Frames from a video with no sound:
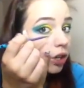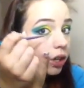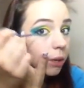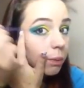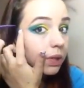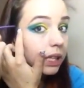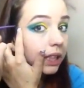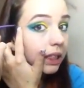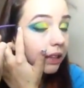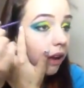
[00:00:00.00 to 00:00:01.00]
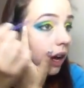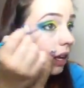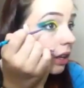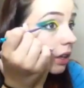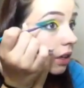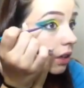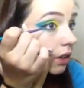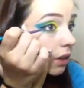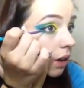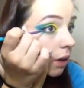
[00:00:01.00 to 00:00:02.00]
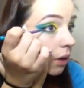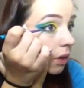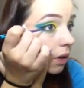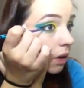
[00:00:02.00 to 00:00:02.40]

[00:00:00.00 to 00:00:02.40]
complete the line. So